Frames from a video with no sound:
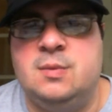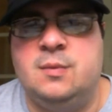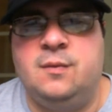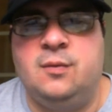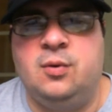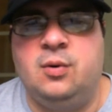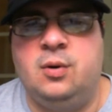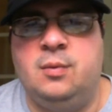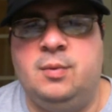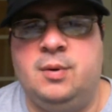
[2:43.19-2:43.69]

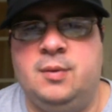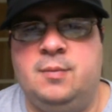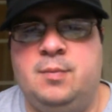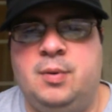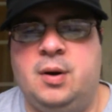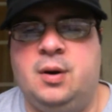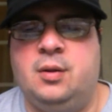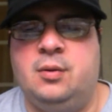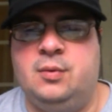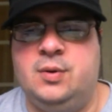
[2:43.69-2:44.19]
before, but
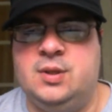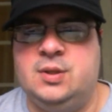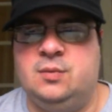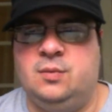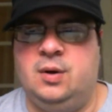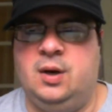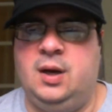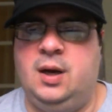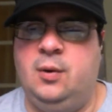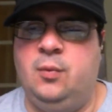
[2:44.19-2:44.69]
part of the reason
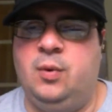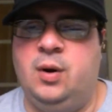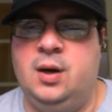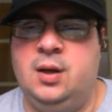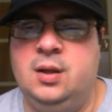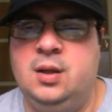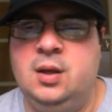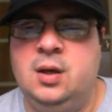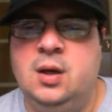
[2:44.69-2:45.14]
why I want